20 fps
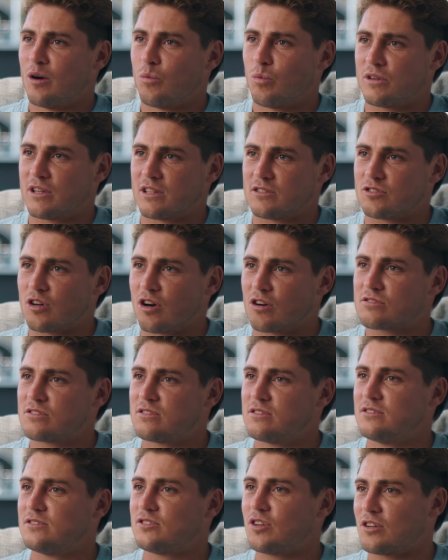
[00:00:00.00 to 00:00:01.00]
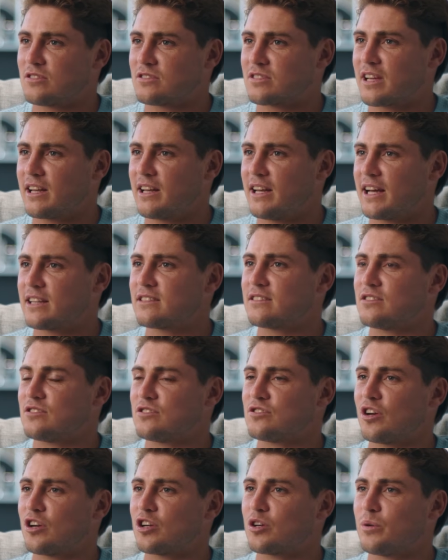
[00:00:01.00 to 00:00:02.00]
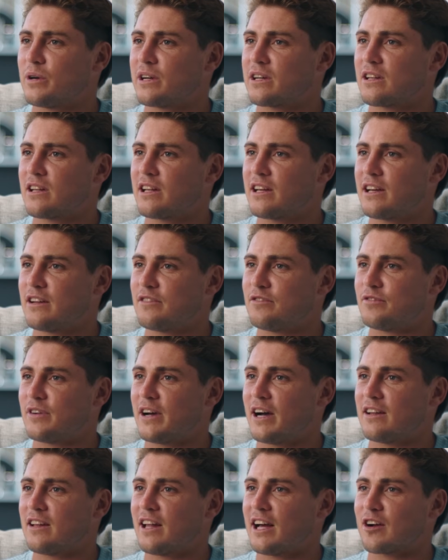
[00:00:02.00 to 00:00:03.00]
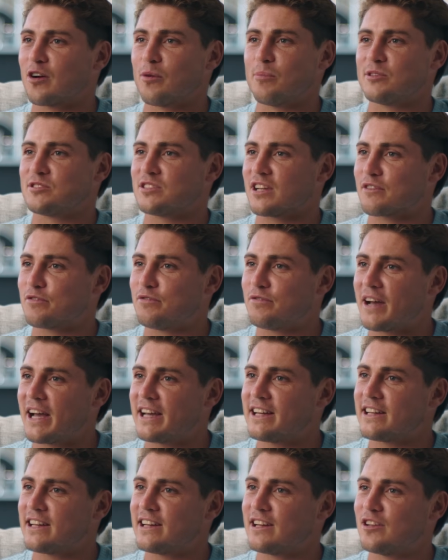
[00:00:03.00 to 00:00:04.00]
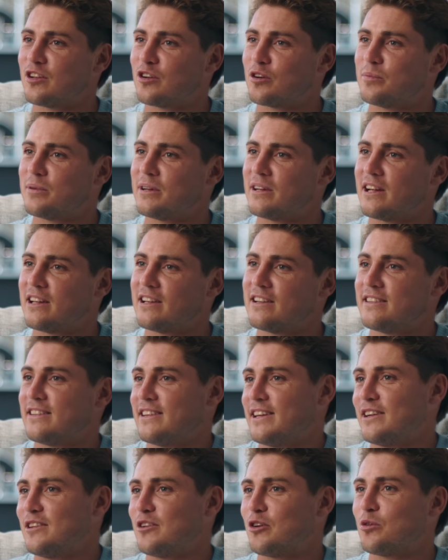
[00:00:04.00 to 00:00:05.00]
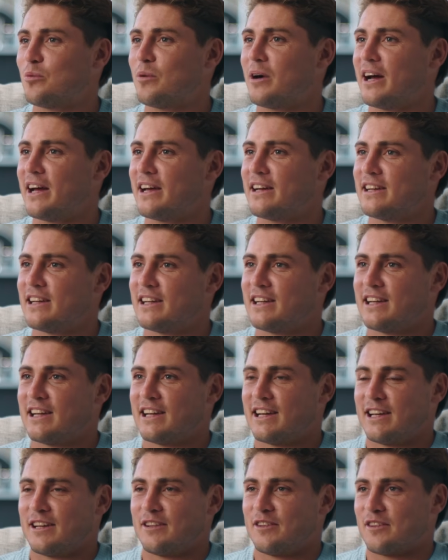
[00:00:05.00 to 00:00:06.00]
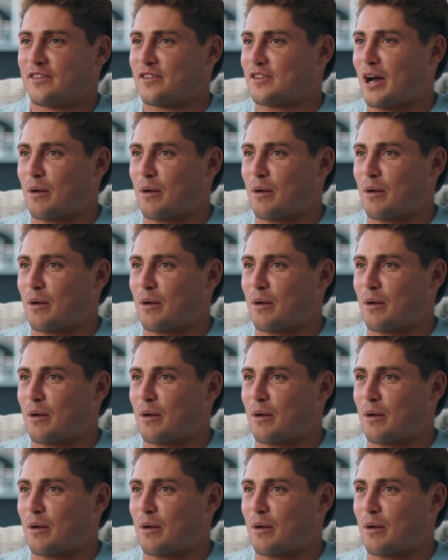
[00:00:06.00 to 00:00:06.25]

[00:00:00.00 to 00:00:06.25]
when the dots connected so quickly, it felt like almost like fate in a little way. A